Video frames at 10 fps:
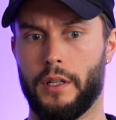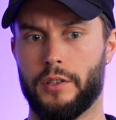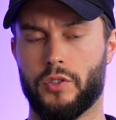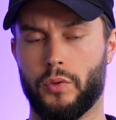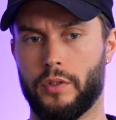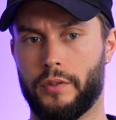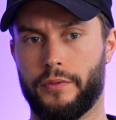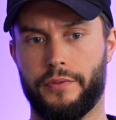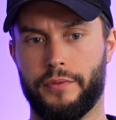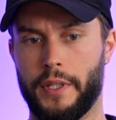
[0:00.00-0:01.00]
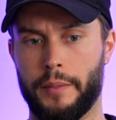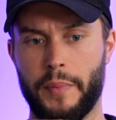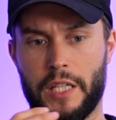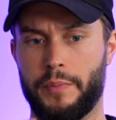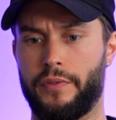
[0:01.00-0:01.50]
sort of it
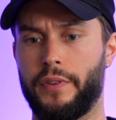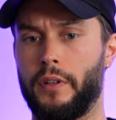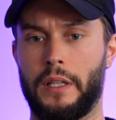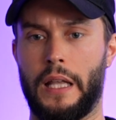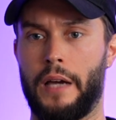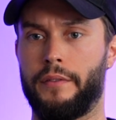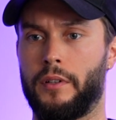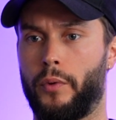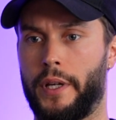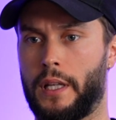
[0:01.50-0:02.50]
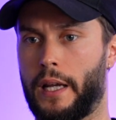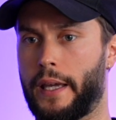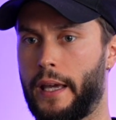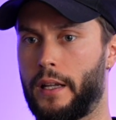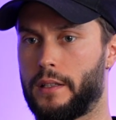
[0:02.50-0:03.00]
makes me feel alive in a way that I
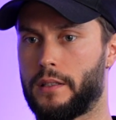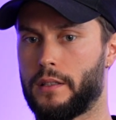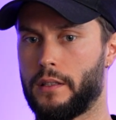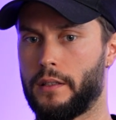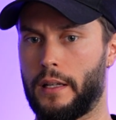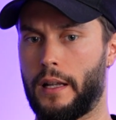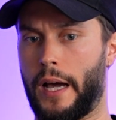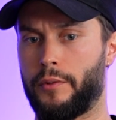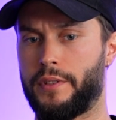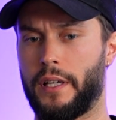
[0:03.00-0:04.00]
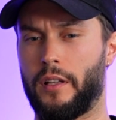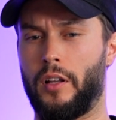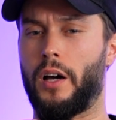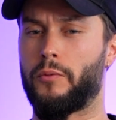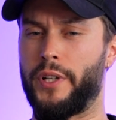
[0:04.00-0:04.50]
can't that I don't think a
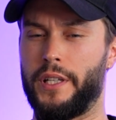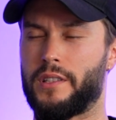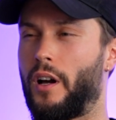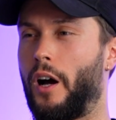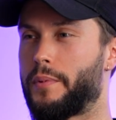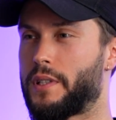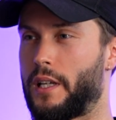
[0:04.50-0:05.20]
lot really tops.